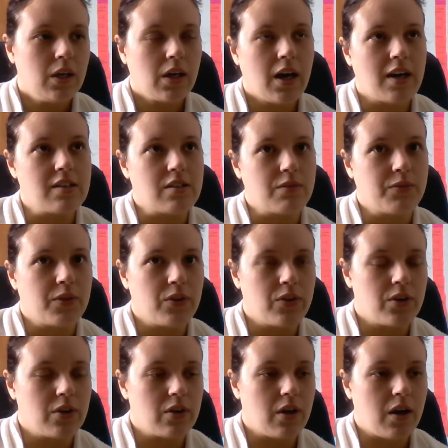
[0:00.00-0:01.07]
cause a
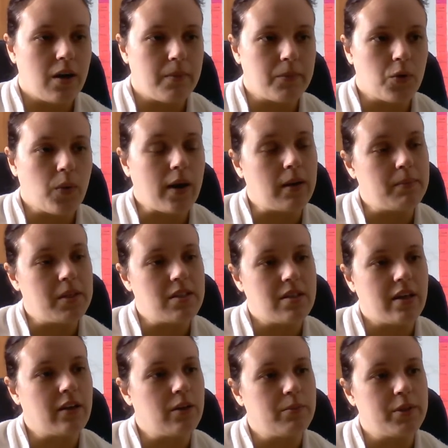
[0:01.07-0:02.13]
further quantum
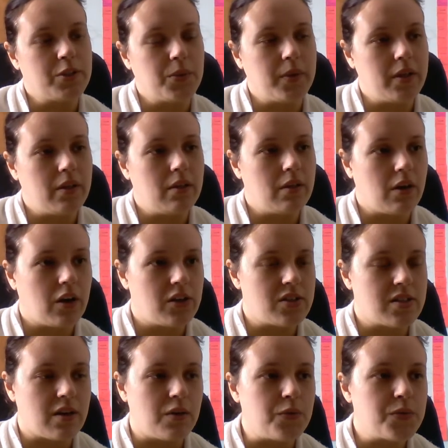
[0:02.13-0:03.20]
entangle between
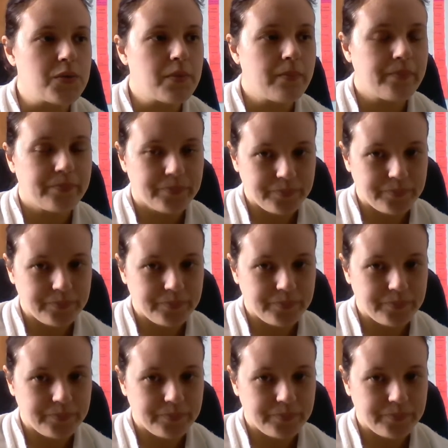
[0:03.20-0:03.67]
ourselves.